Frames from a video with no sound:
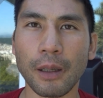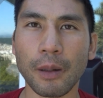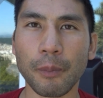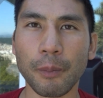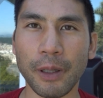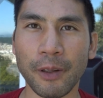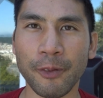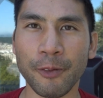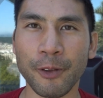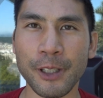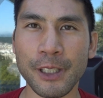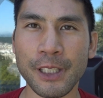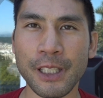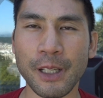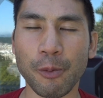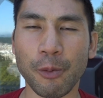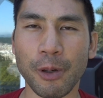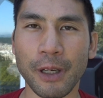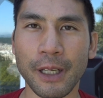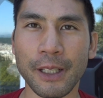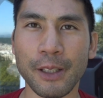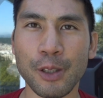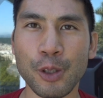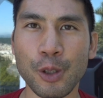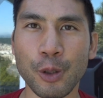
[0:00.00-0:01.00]
But first I
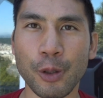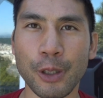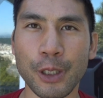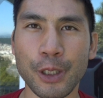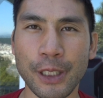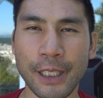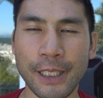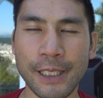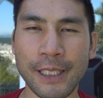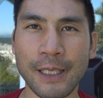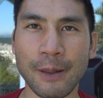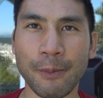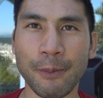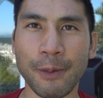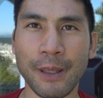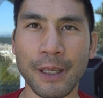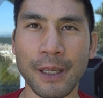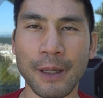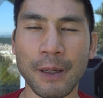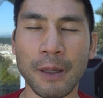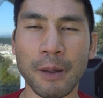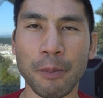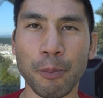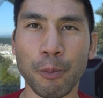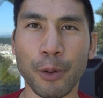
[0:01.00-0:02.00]
wanted to address some of
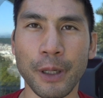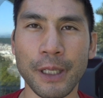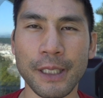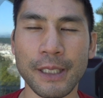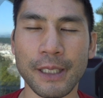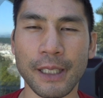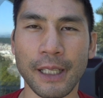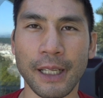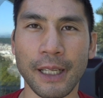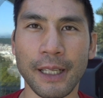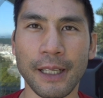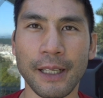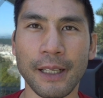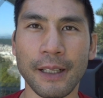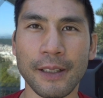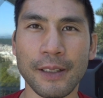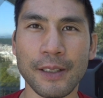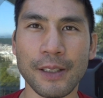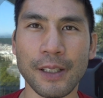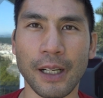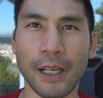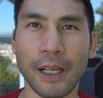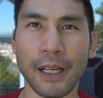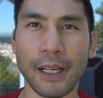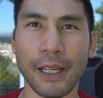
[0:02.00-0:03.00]
the points I
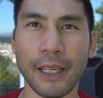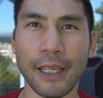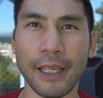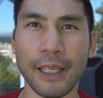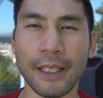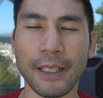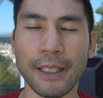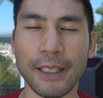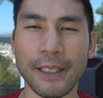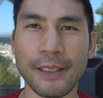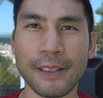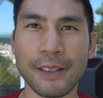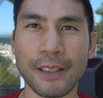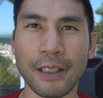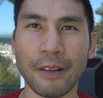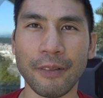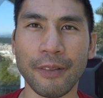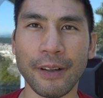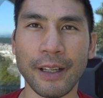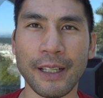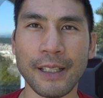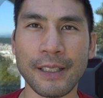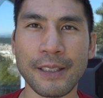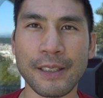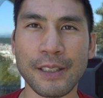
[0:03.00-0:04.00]
saw in the
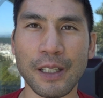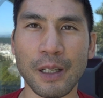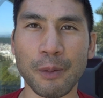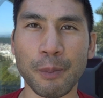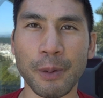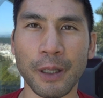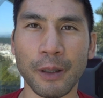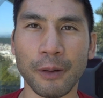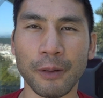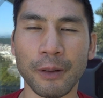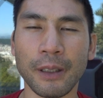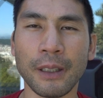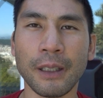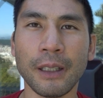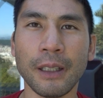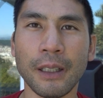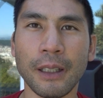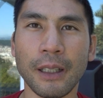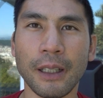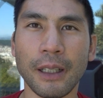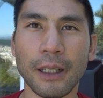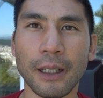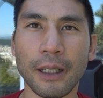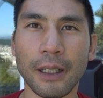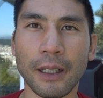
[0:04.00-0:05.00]
surveys about
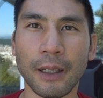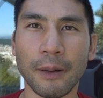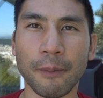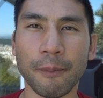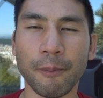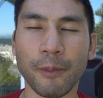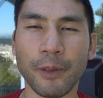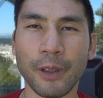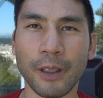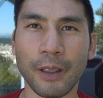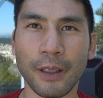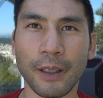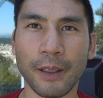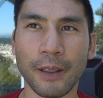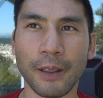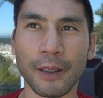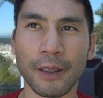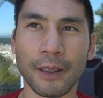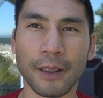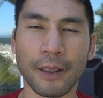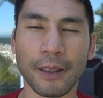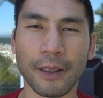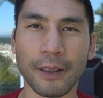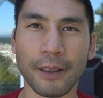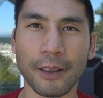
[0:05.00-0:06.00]
the
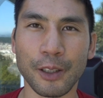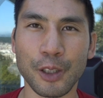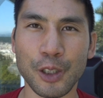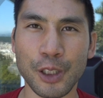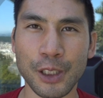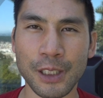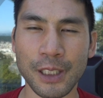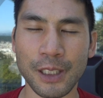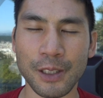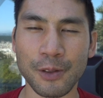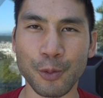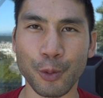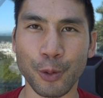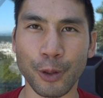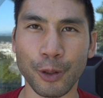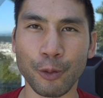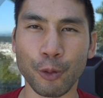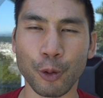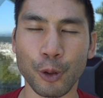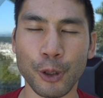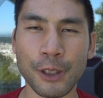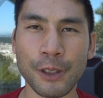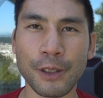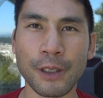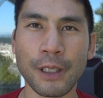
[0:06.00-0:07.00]
logistics for the
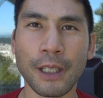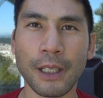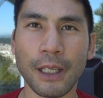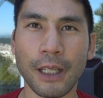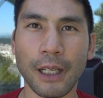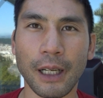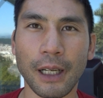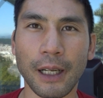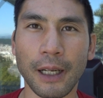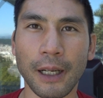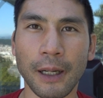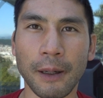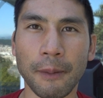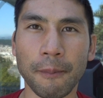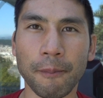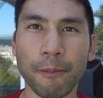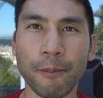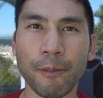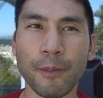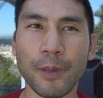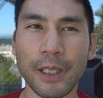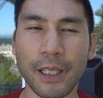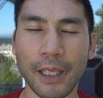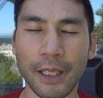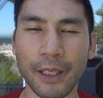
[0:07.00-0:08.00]
course.
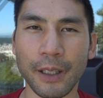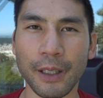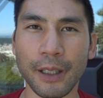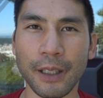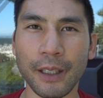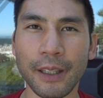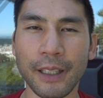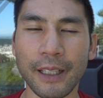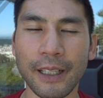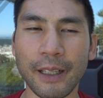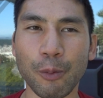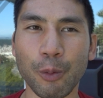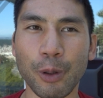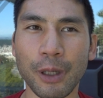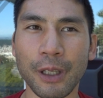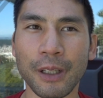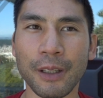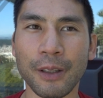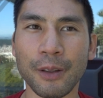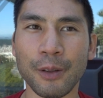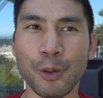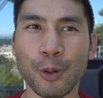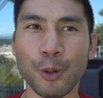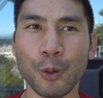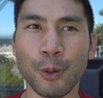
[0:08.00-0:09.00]
The other thing I
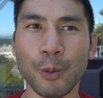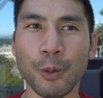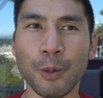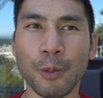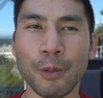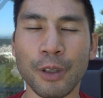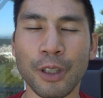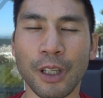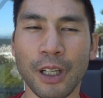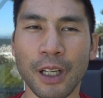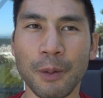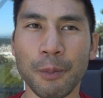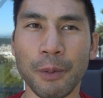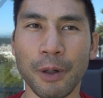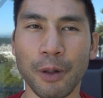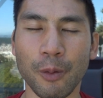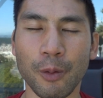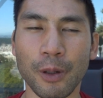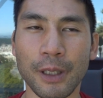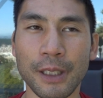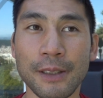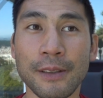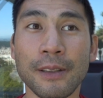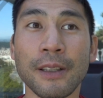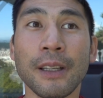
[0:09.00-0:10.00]
wanted to talk about
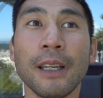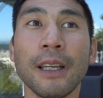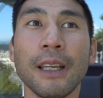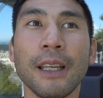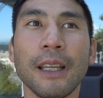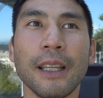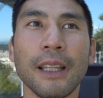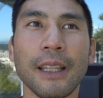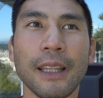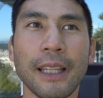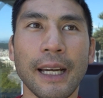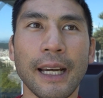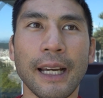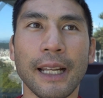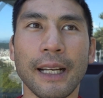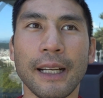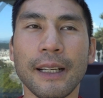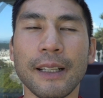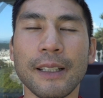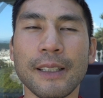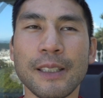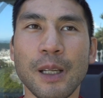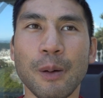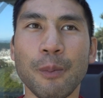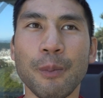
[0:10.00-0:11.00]
was that
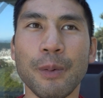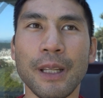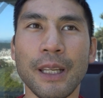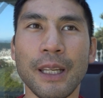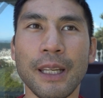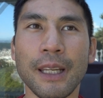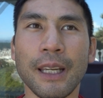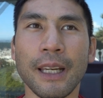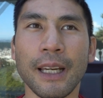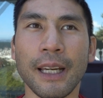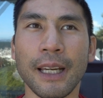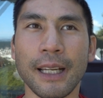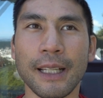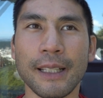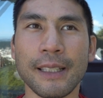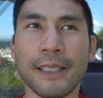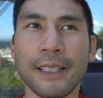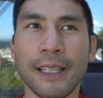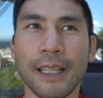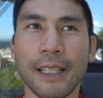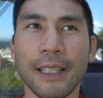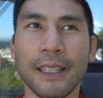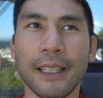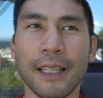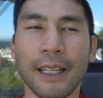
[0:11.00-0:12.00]
somebody had
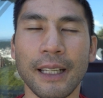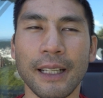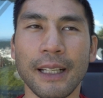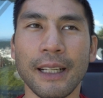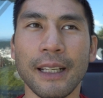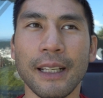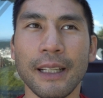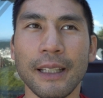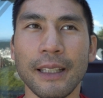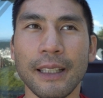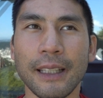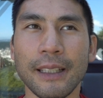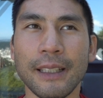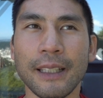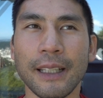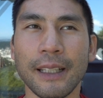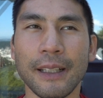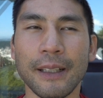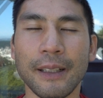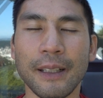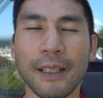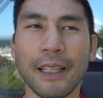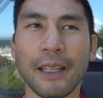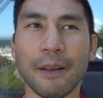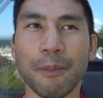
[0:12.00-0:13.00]
said that they
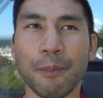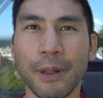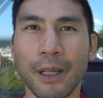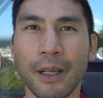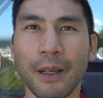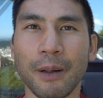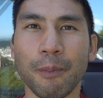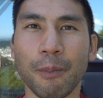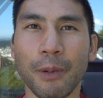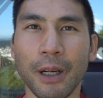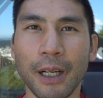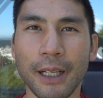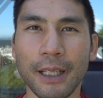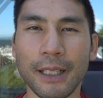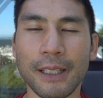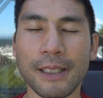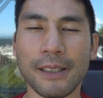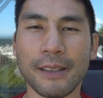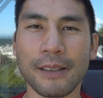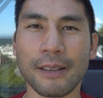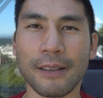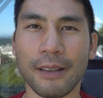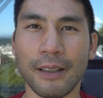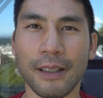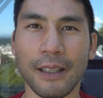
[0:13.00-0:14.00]
tended to get better
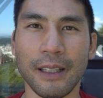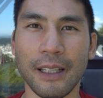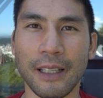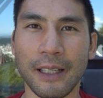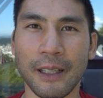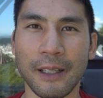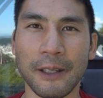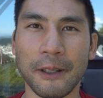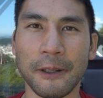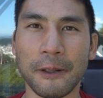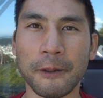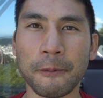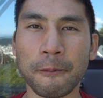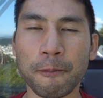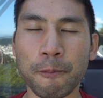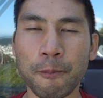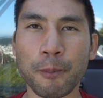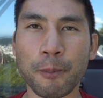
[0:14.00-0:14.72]
marks in